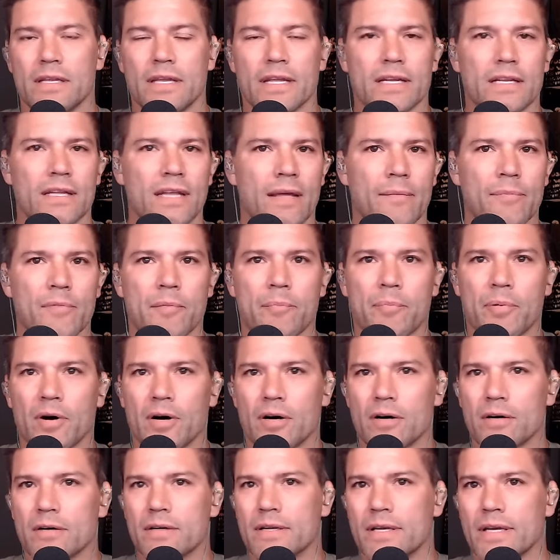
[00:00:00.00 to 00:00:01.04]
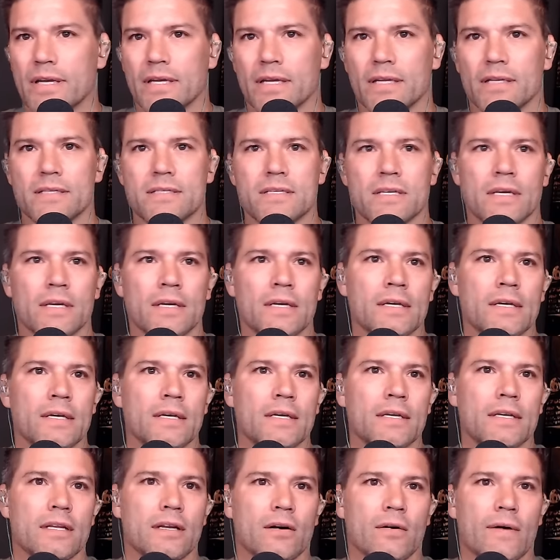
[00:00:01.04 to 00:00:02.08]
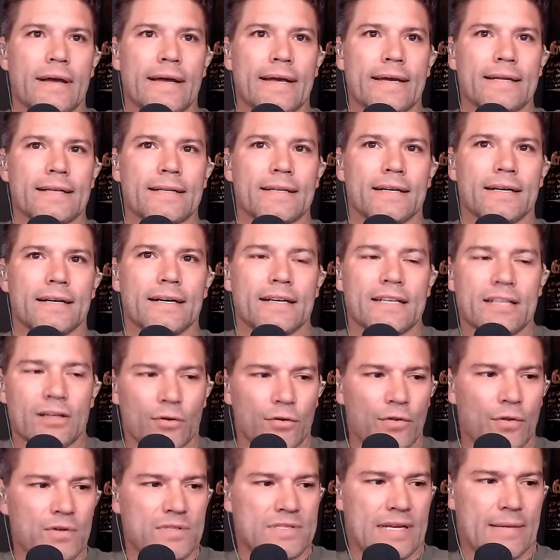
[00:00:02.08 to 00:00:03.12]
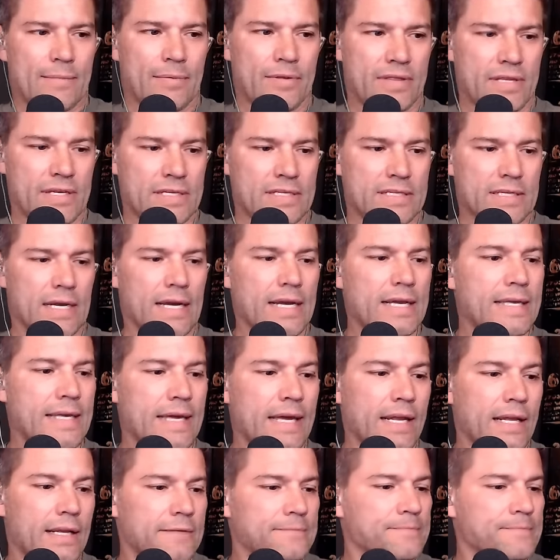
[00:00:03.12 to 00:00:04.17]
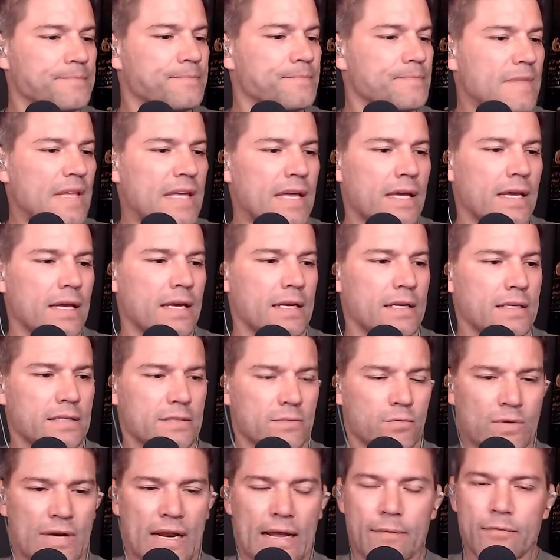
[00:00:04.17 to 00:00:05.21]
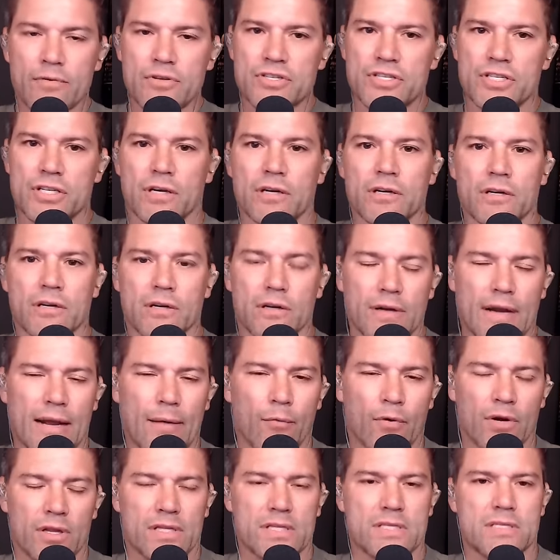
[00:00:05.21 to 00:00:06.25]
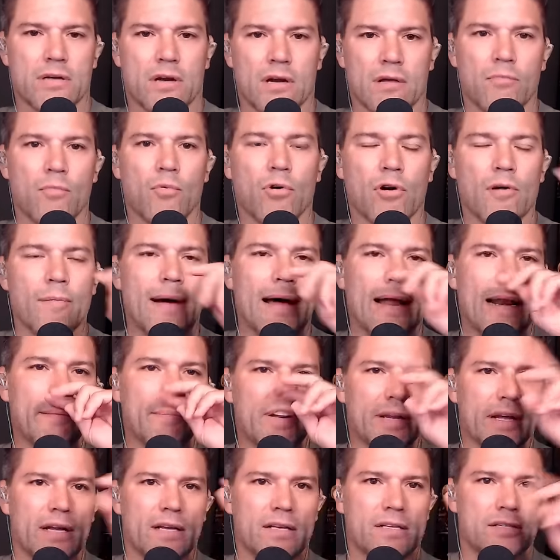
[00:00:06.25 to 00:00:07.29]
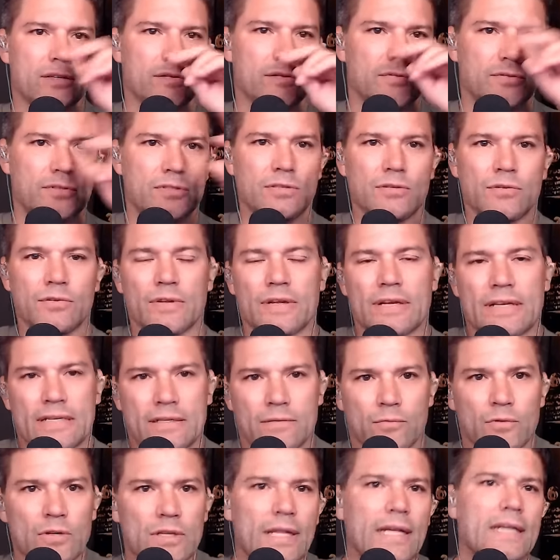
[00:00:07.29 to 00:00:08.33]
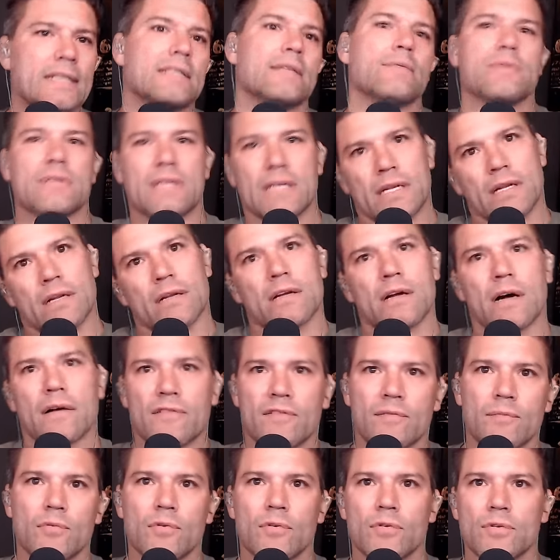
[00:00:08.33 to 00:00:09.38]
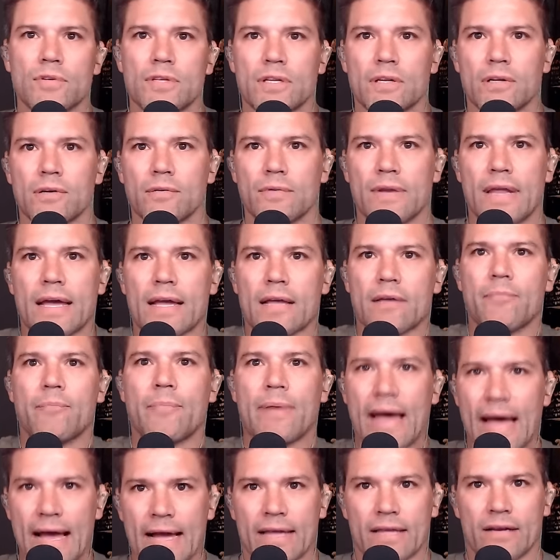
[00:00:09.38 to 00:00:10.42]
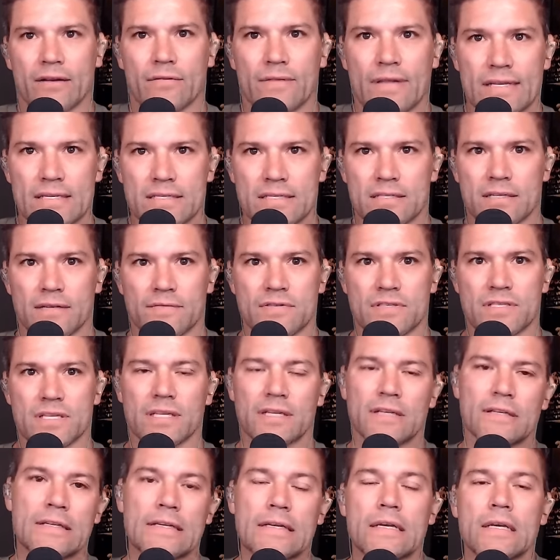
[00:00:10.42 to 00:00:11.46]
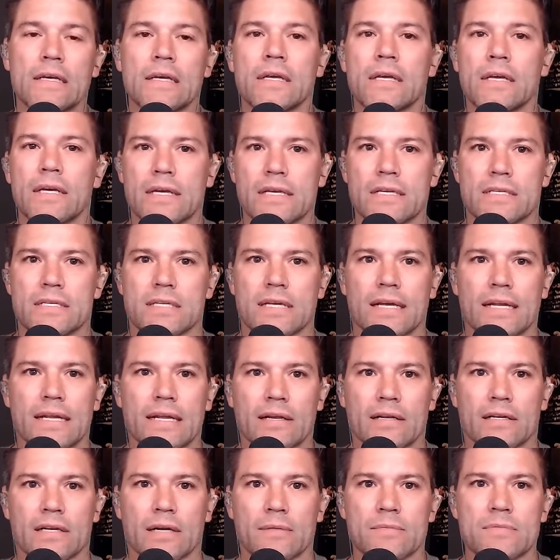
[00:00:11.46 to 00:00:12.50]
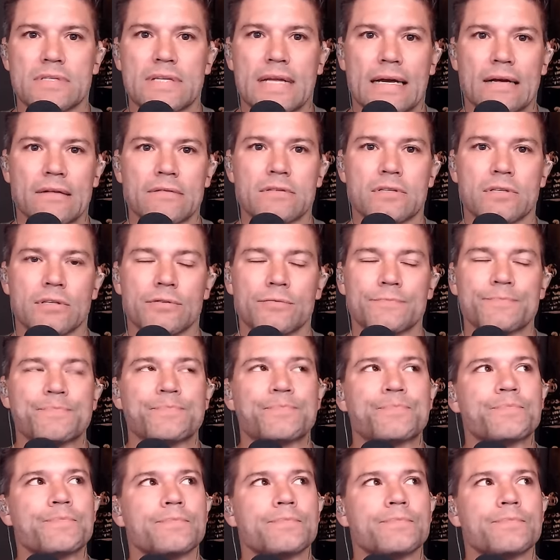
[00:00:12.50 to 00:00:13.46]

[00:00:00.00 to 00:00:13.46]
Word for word: the nickname, the Punk, and you know, and, uh, you know, those type of things, I get it. And when I was younger, and I wanted to talk more about it, but I also too, I could realize he was getting uncomfortable, you know, neck, back, and all that stuff sitting, is that it comes down to